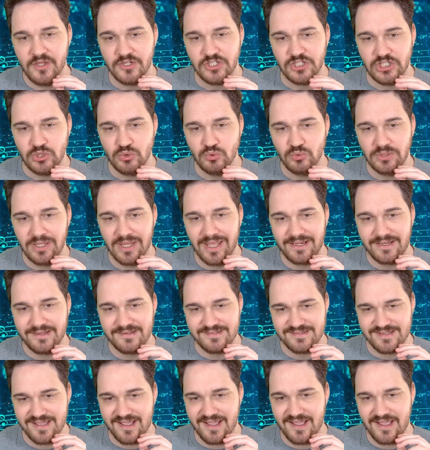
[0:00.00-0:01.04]
You let
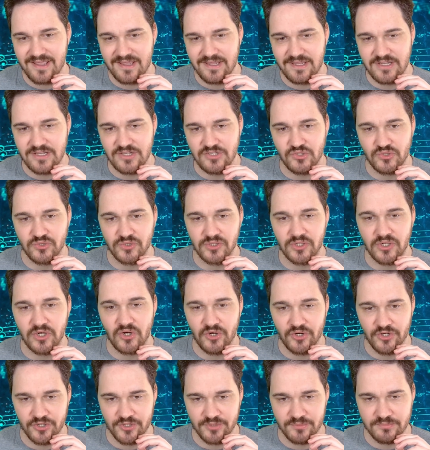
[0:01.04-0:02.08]
it die in your
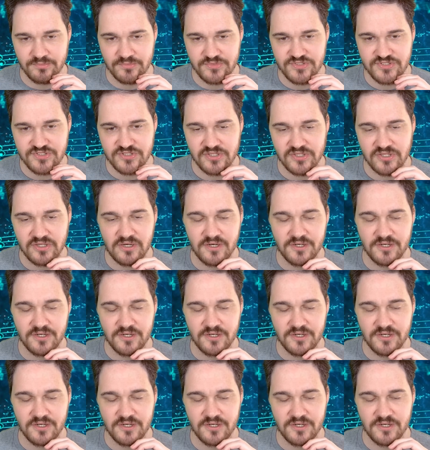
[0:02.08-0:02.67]
arms.